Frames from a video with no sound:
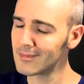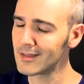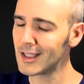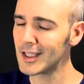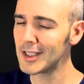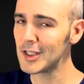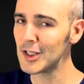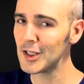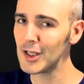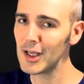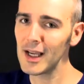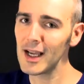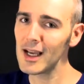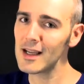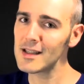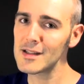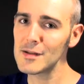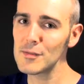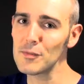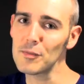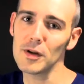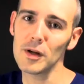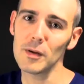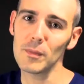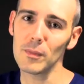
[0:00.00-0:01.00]
I know you got
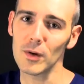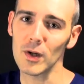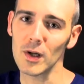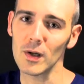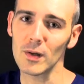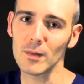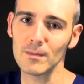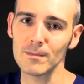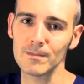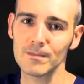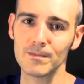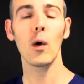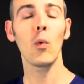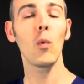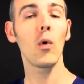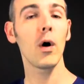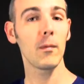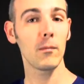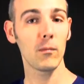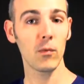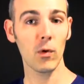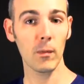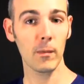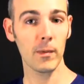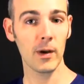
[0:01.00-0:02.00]
some people.
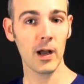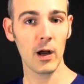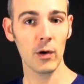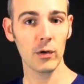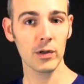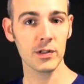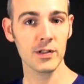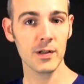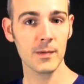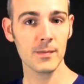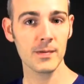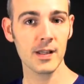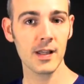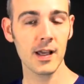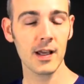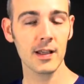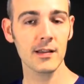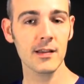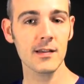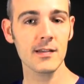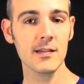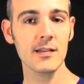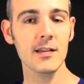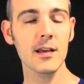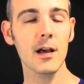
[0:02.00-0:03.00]
Want more power tips like
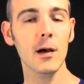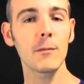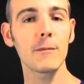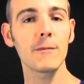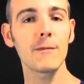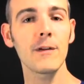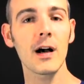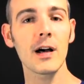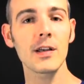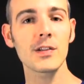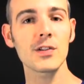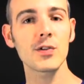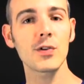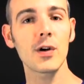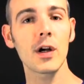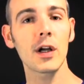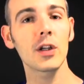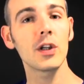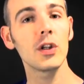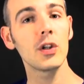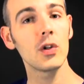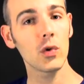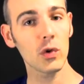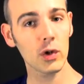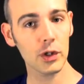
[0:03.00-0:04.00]
this to help fast
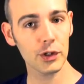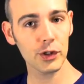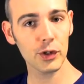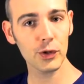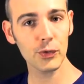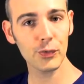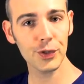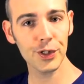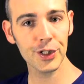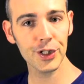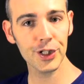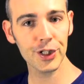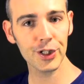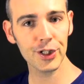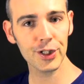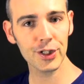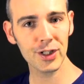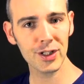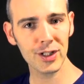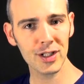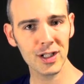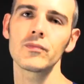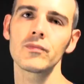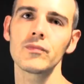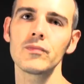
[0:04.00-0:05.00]
track your career?
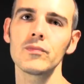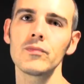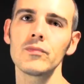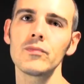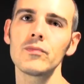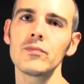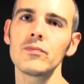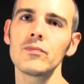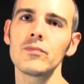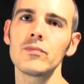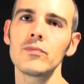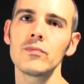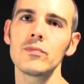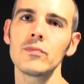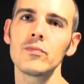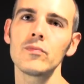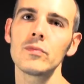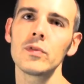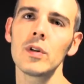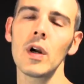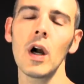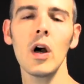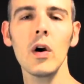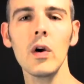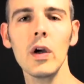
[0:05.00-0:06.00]

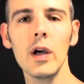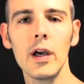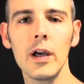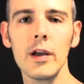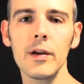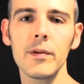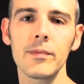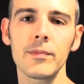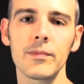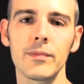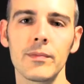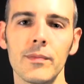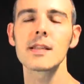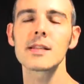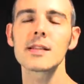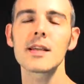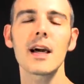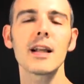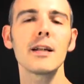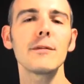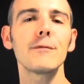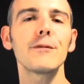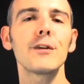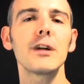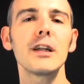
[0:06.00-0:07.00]
Okay.
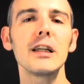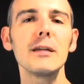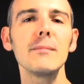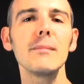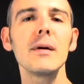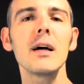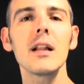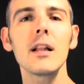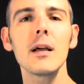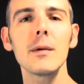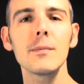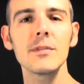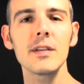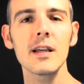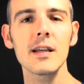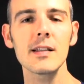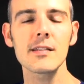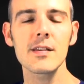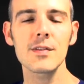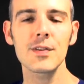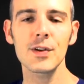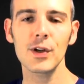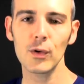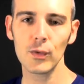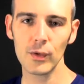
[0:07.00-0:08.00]
Sign up for email updates
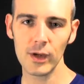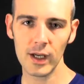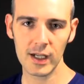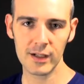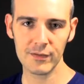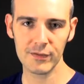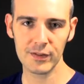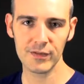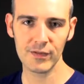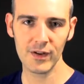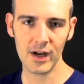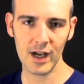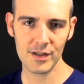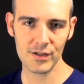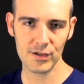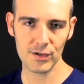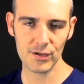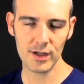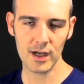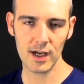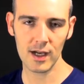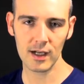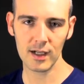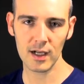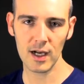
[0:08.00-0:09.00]
at
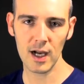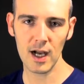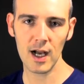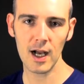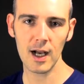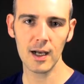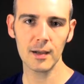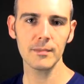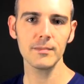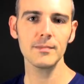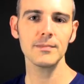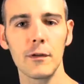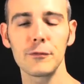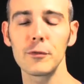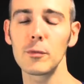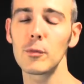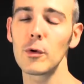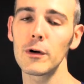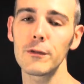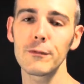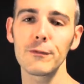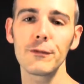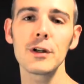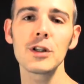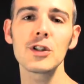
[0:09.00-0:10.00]
thecreativeadvisor.com. For
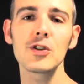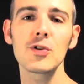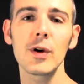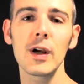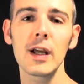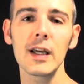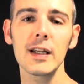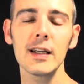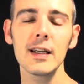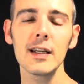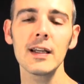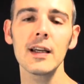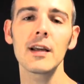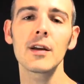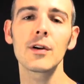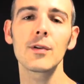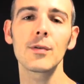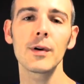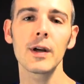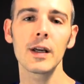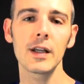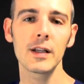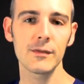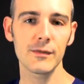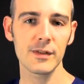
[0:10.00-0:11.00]
more free training and
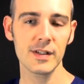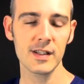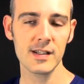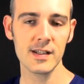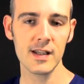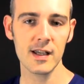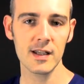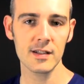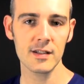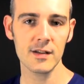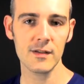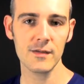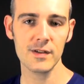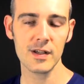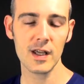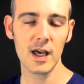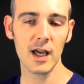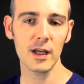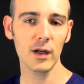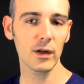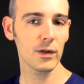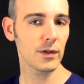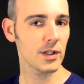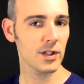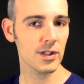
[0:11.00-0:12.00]
creative incentives,
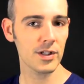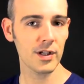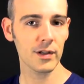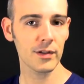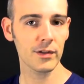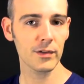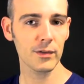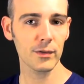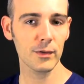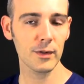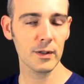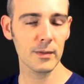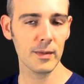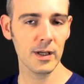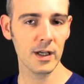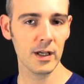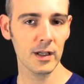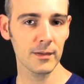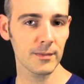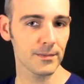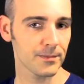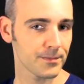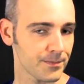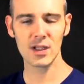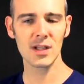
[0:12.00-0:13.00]
I only share through email.
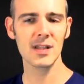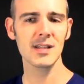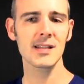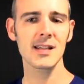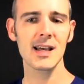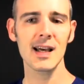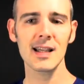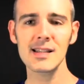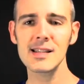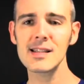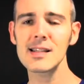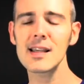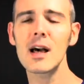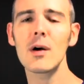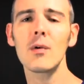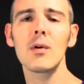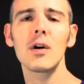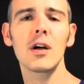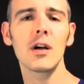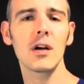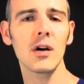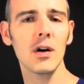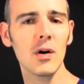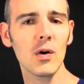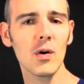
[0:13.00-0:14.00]
Because that's how
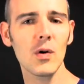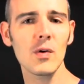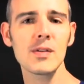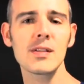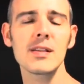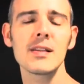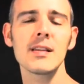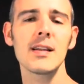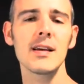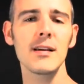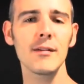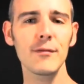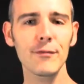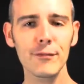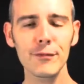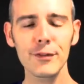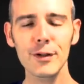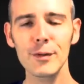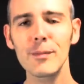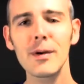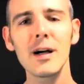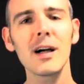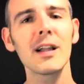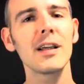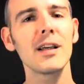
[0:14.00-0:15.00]
it goes and
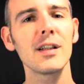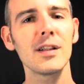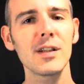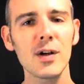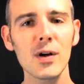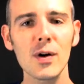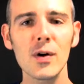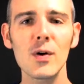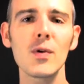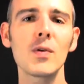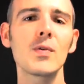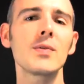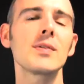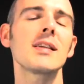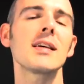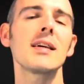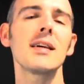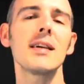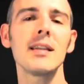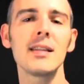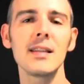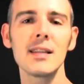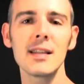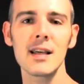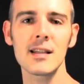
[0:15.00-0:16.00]
everybody knows,
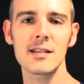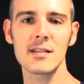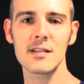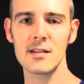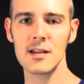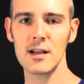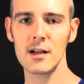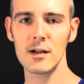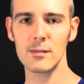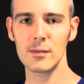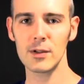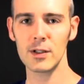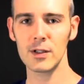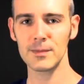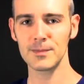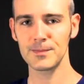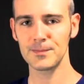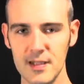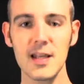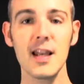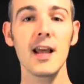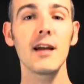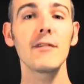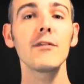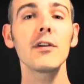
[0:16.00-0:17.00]
and that's terrible.
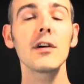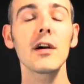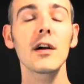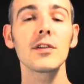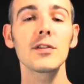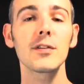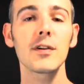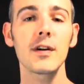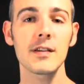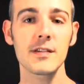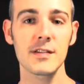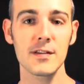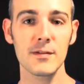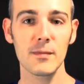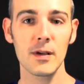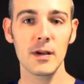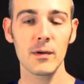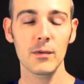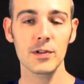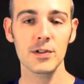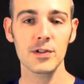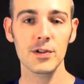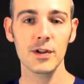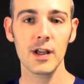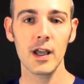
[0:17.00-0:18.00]
Never underestimate
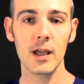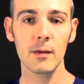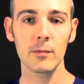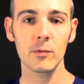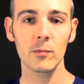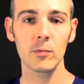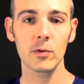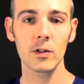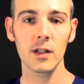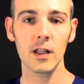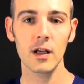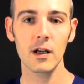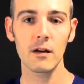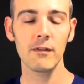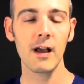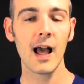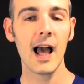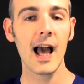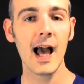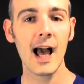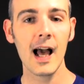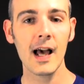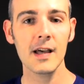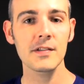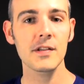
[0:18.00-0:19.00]
what you're capable of
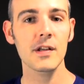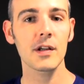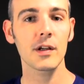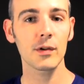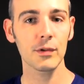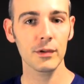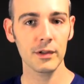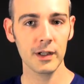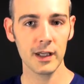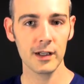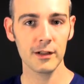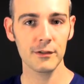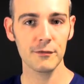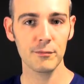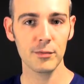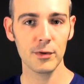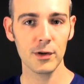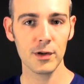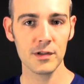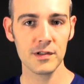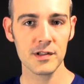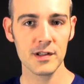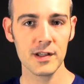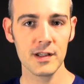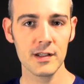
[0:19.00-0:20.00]
as a creative
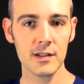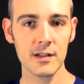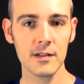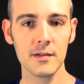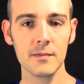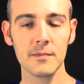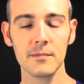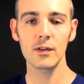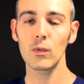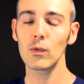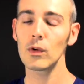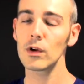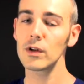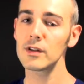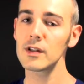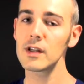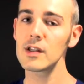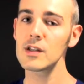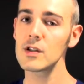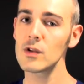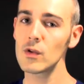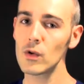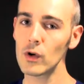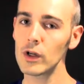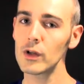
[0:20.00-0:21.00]
person. The world
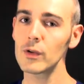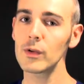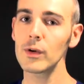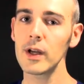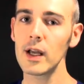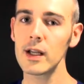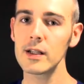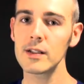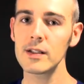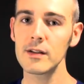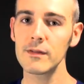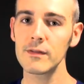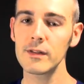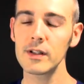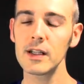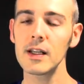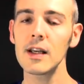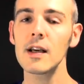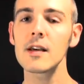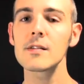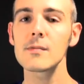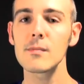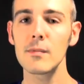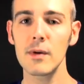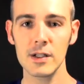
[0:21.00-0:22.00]
needs your creativity
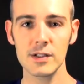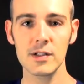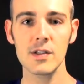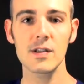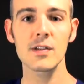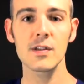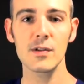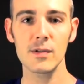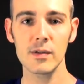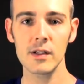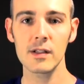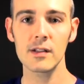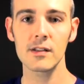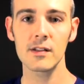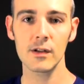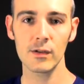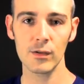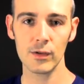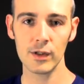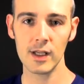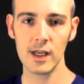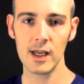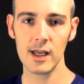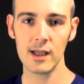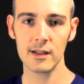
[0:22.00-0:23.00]
as much as you need to
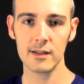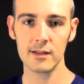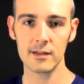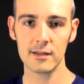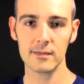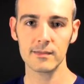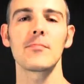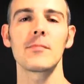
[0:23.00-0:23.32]
create.